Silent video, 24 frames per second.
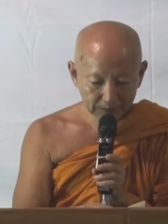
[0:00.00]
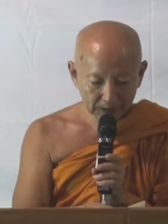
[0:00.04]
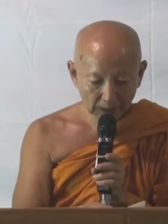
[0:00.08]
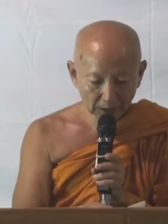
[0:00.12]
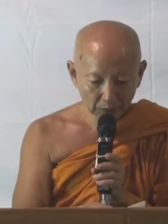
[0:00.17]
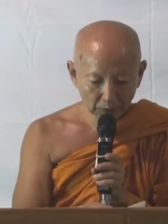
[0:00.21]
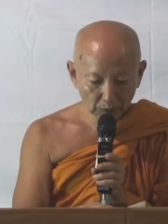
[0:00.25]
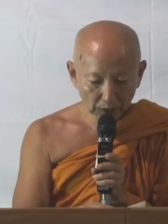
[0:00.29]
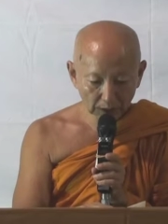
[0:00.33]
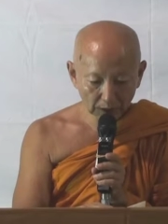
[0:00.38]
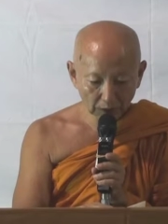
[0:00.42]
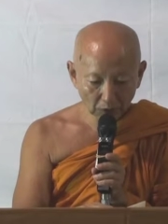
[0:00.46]

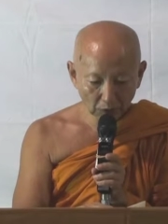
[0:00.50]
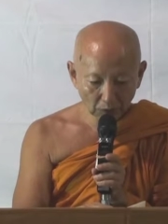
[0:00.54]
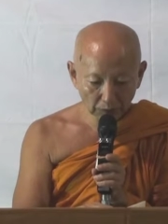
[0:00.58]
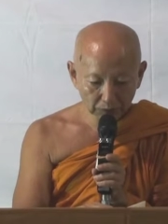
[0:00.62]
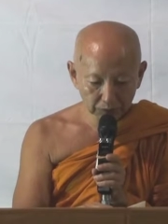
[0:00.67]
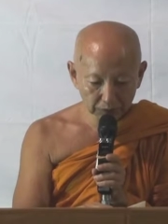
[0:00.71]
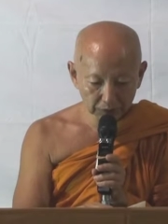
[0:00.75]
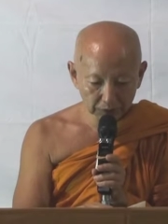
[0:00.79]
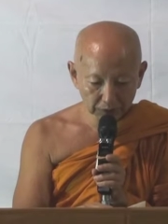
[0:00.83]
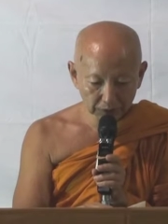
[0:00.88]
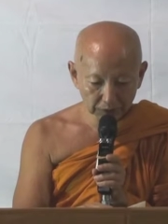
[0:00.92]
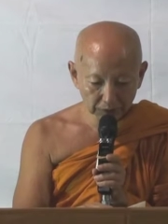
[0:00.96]
And when I
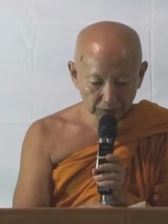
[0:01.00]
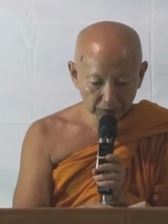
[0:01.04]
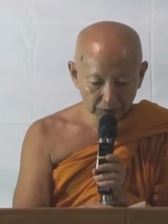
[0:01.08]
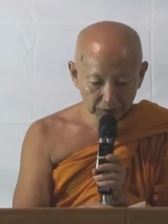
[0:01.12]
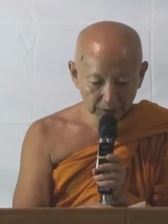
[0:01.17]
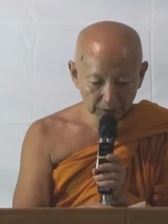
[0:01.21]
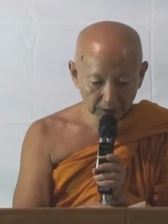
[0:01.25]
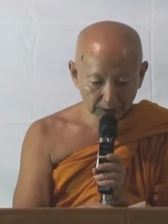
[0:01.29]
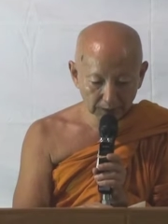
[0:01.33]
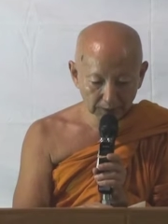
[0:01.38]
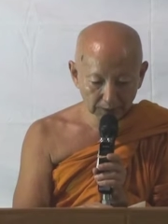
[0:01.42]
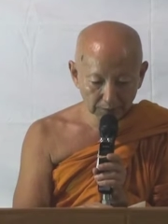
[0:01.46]

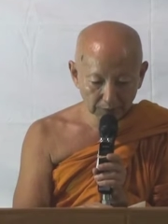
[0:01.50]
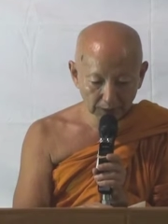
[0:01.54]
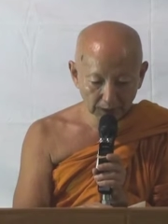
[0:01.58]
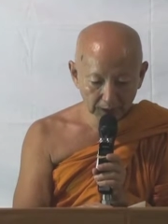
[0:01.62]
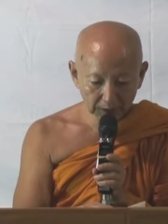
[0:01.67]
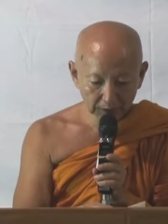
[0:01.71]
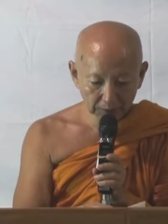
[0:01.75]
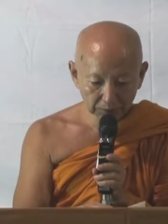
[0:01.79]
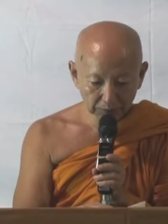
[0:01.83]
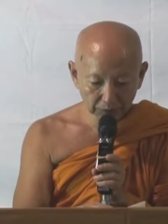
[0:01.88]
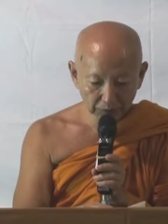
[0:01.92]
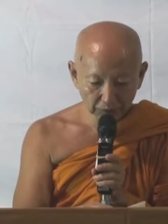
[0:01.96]
observed that by
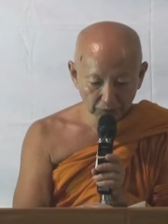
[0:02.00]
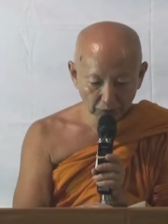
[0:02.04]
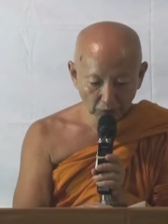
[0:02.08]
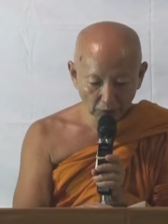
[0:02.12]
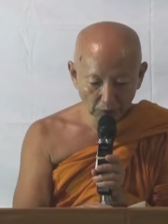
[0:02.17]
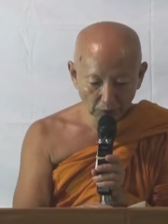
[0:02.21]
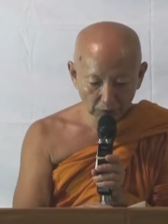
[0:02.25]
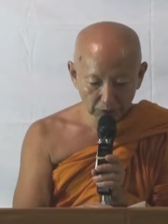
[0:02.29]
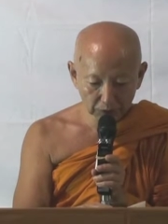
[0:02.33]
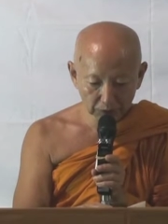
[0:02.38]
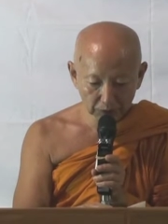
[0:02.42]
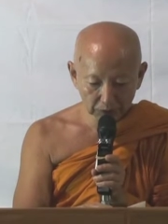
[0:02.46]
the
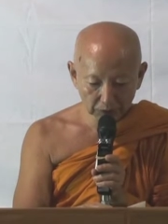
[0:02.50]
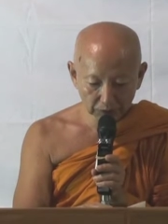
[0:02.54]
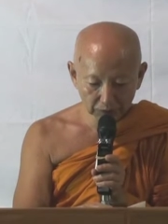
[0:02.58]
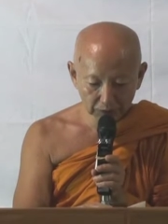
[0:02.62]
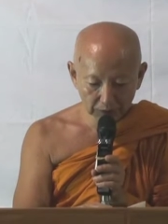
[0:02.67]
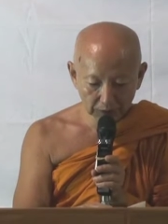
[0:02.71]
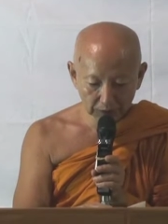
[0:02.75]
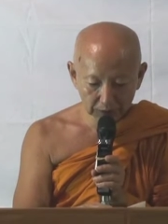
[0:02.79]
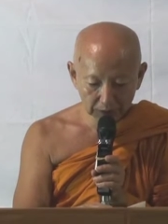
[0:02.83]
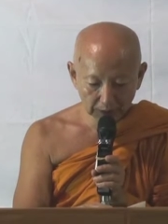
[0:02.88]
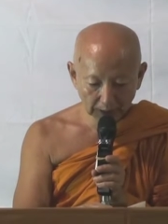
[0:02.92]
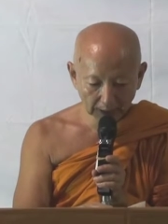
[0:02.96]
performance of
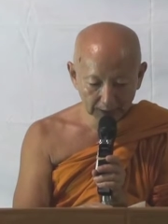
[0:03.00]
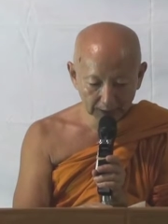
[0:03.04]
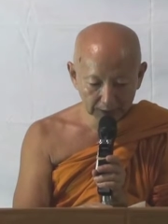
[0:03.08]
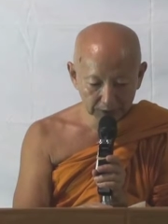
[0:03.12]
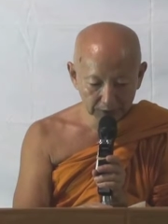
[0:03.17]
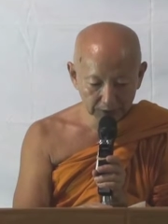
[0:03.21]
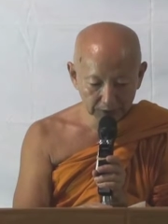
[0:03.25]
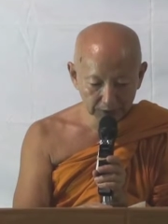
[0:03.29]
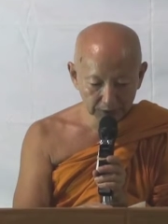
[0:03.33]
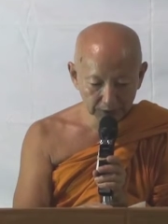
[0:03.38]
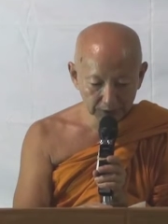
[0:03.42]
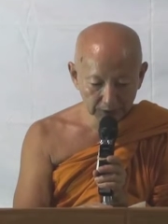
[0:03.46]
such
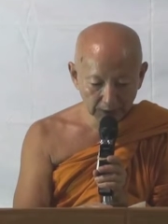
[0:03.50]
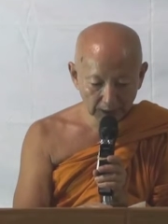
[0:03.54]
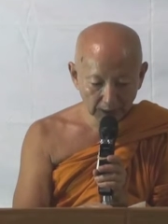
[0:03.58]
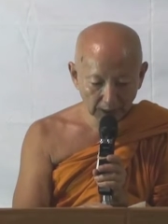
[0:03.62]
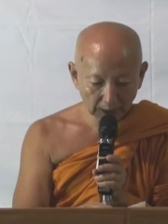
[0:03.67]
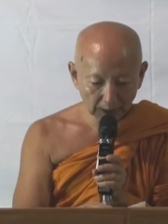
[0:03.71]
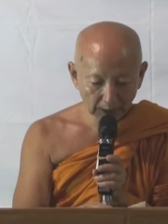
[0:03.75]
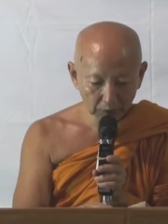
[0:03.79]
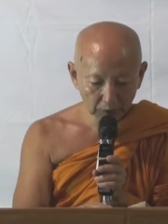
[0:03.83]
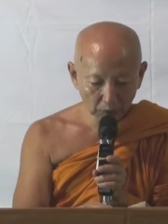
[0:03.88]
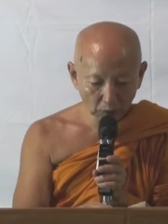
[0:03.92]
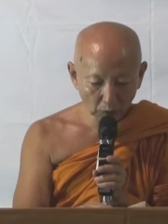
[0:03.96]
actions,
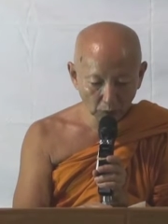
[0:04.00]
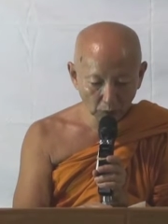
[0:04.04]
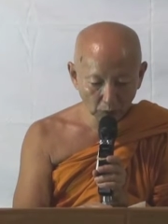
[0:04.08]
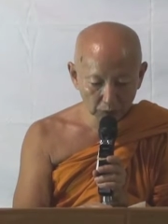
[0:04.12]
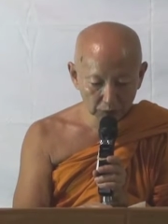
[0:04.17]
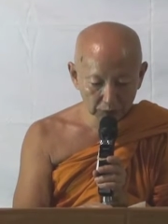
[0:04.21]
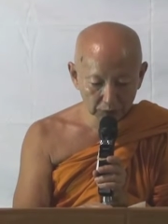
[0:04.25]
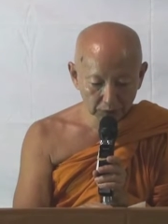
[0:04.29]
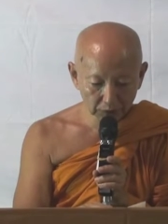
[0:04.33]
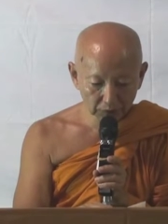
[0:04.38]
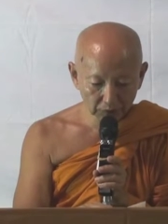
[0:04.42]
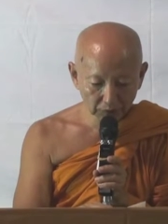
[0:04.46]

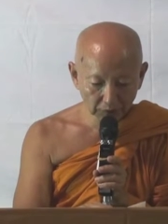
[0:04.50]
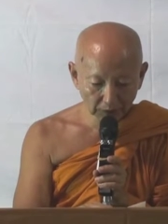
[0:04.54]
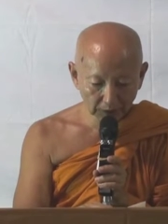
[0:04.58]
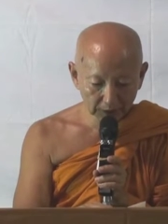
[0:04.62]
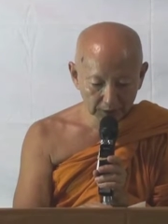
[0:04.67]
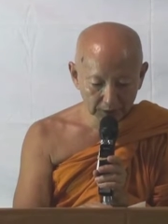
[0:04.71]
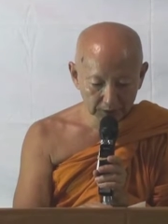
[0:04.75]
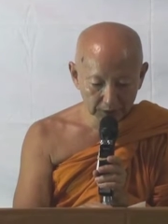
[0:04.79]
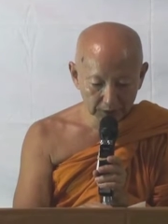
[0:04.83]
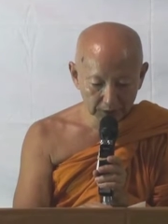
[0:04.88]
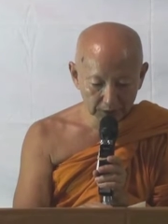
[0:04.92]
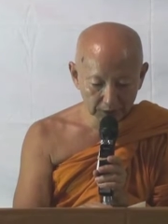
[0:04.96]
unwholesome
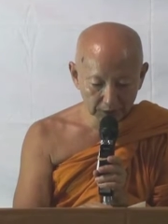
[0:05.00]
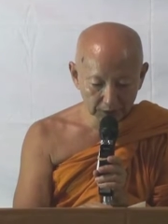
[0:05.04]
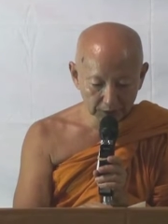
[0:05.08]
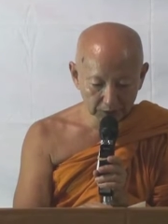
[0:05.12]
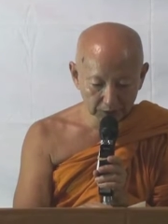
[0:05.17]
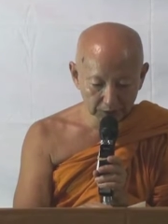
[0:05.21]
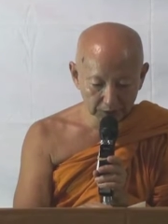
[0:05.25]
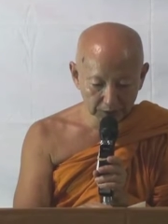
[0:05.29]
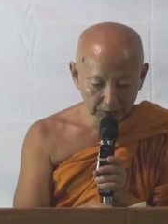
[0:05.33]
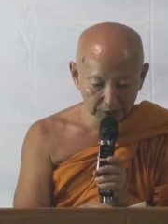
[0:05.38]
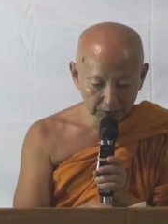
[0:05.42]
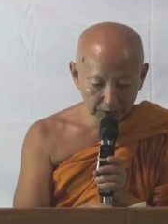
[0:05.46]
factors
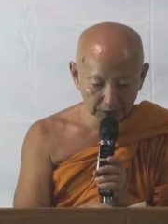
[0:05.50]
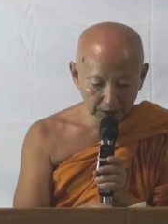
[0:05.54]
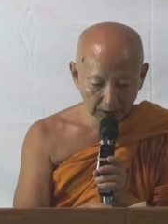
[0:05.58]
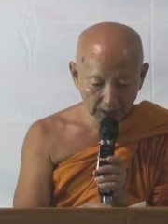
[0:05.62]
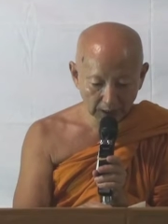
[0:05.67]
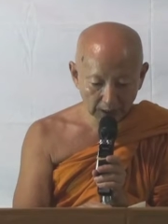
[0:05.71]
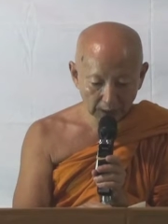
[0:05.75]
decrease